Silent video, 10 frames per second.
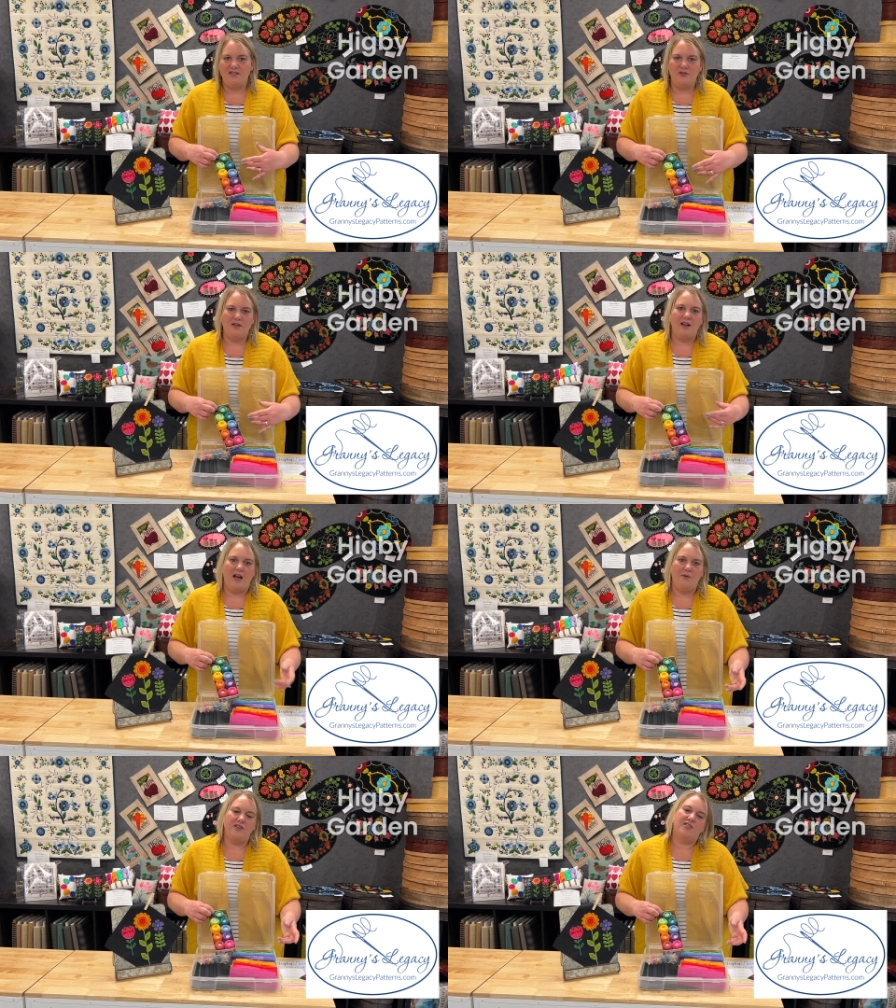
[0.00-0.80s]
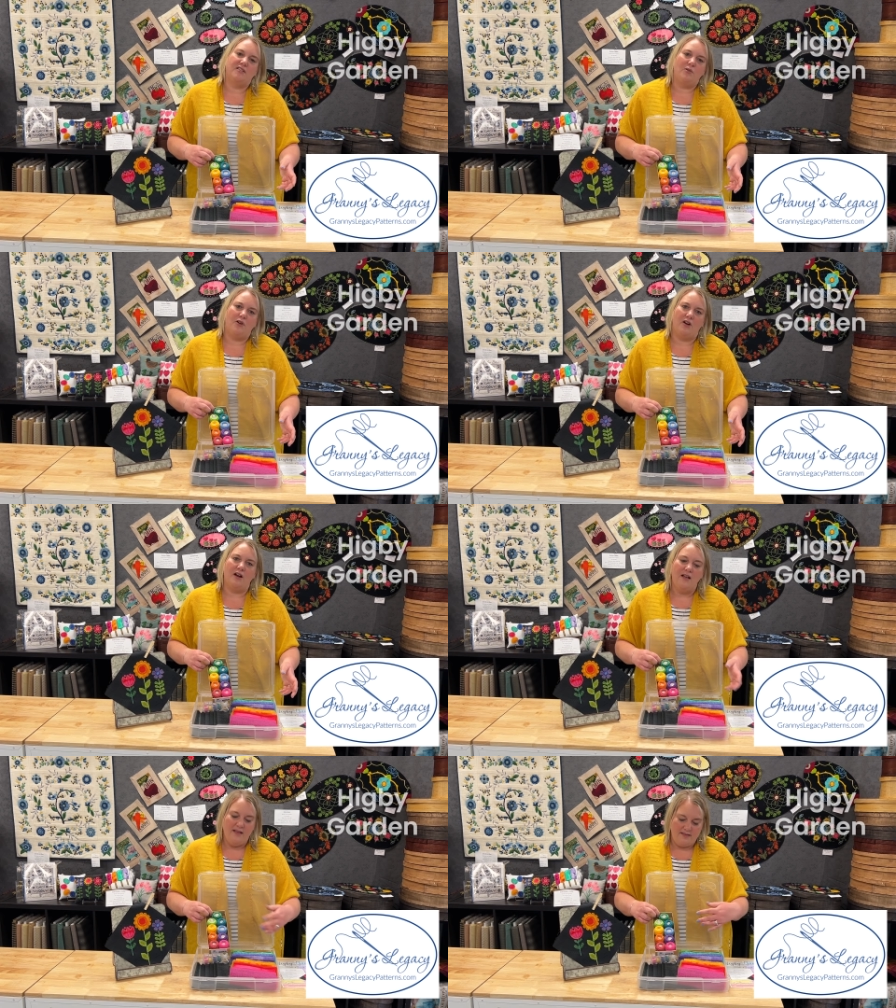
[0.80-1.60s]
you can always just order
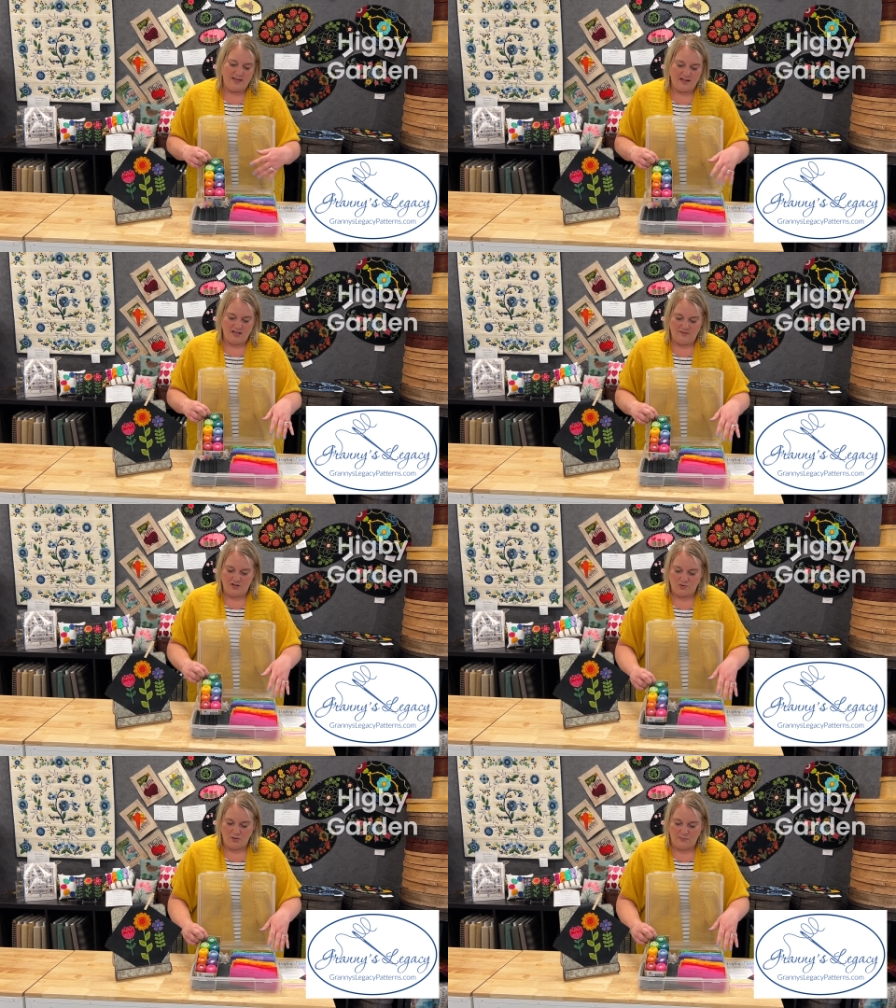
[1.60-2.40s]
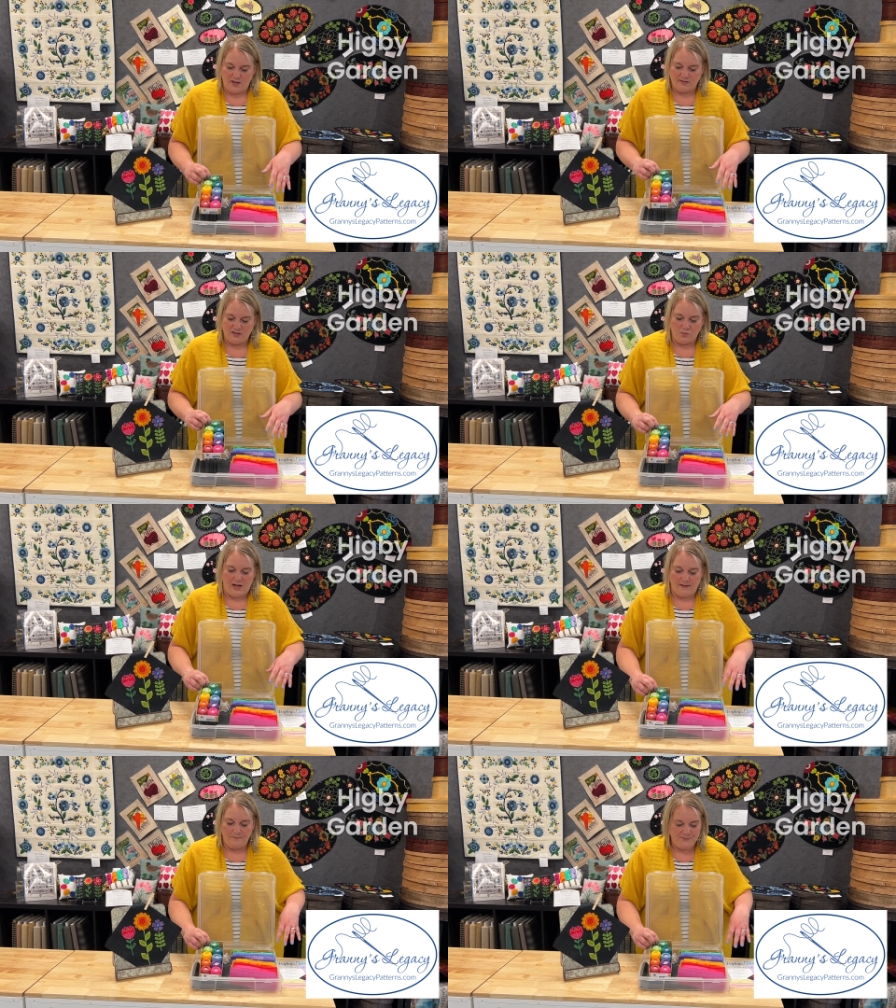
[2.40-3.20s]
the individual balls as
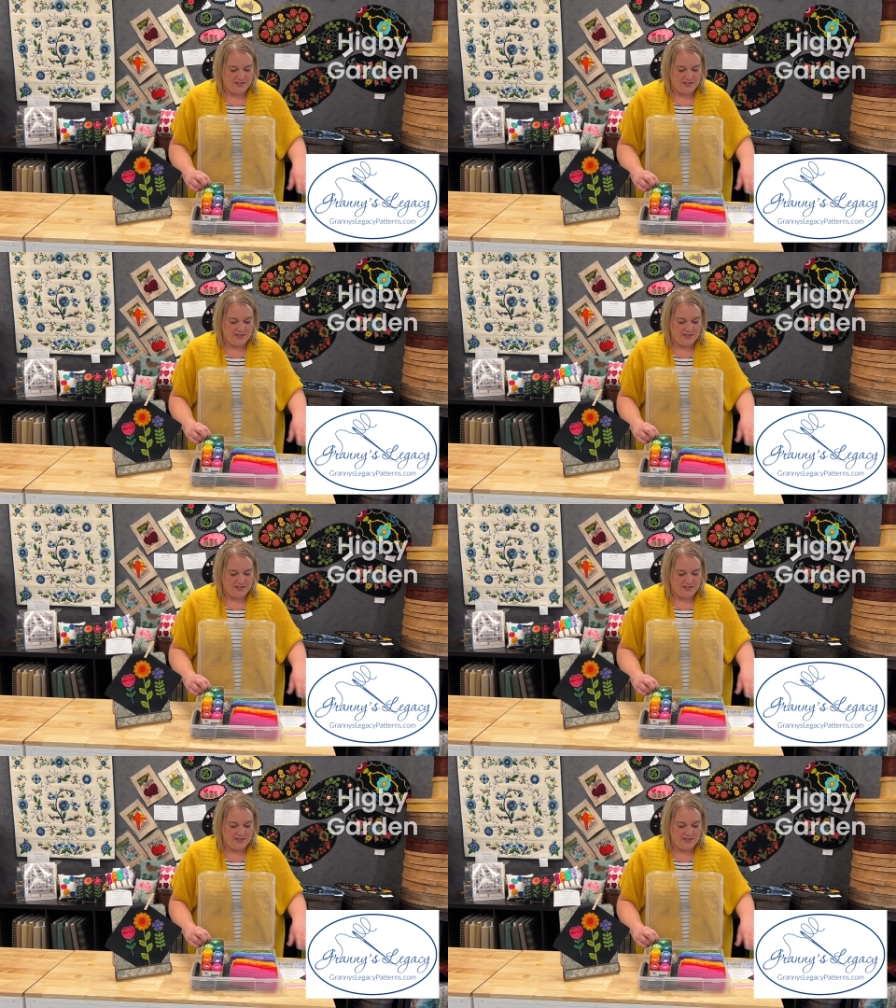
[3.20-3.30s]
well.